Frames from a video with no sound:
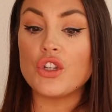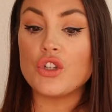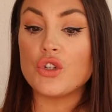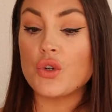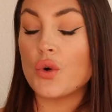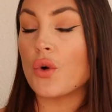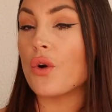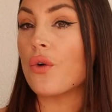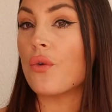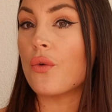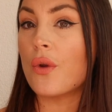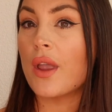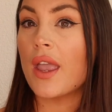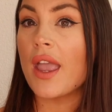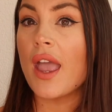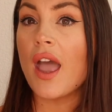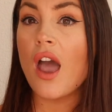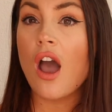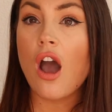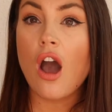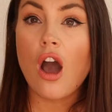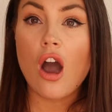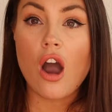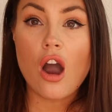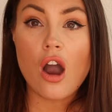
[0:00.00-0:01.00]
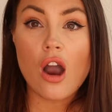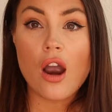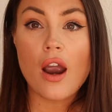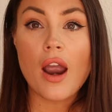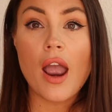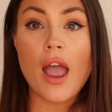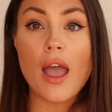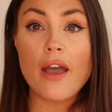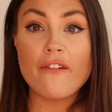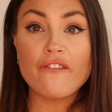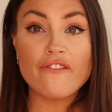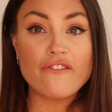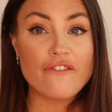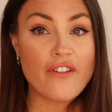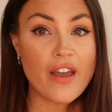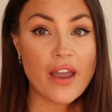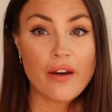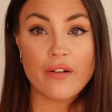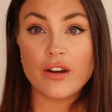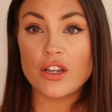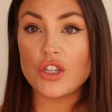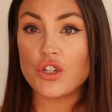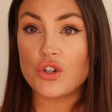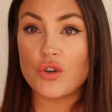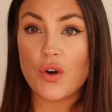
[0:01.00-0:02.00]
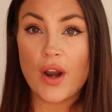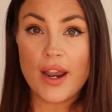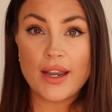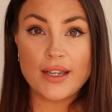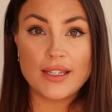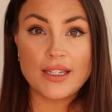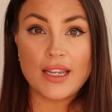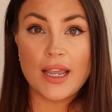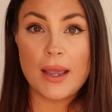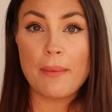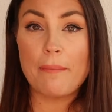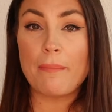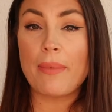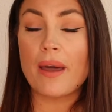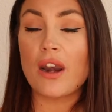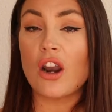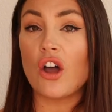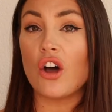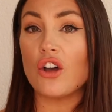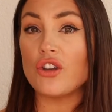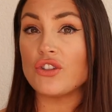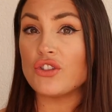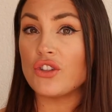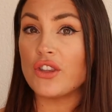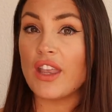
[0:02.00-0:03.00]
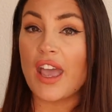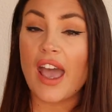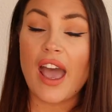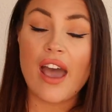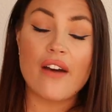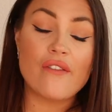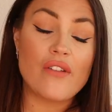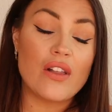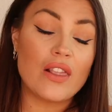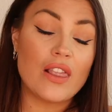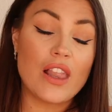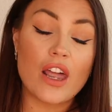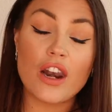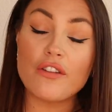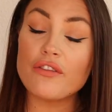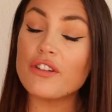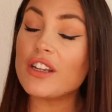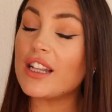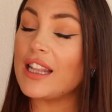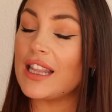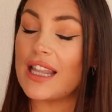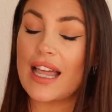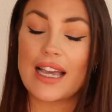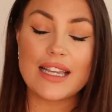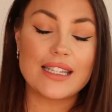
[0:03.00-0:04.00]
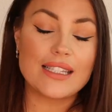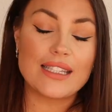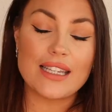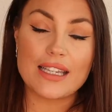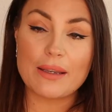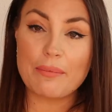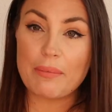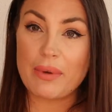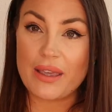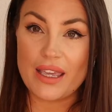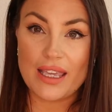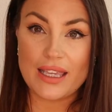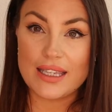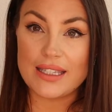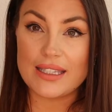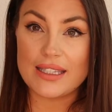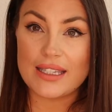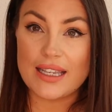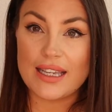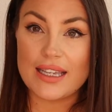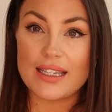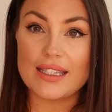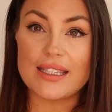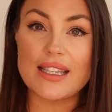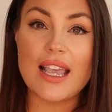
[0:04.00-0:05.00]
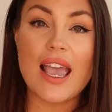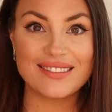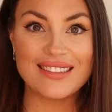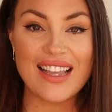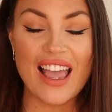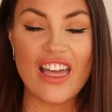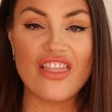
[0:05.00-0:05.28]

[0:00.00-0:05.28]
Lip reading: jewelry are very trendy, but also they have a lot of classic pieces.